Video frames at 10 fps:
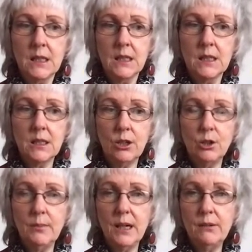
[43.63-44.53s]
So you
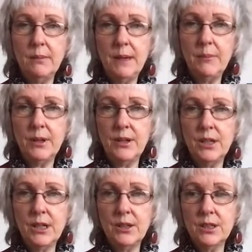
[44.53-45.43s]
might remember that
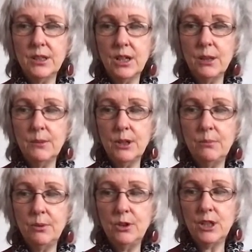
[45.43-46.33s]
at the time of the
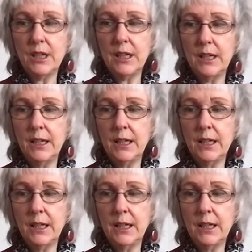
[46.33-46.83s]
Buddha,